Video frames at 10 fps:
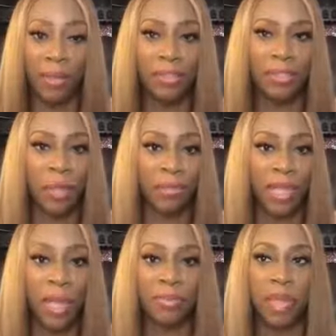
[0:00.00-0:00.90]

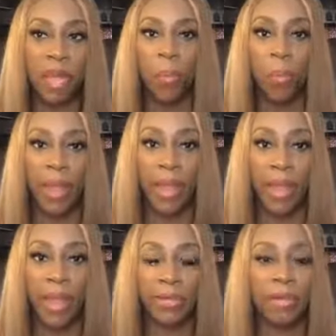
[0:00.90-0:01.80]
sometimes a
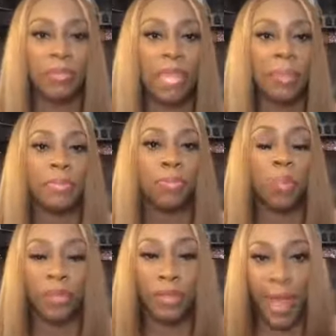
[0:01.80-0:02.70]
week, sometimes
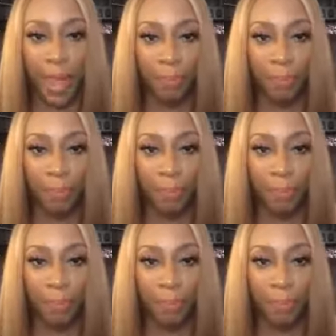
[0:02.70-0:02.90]
more than that.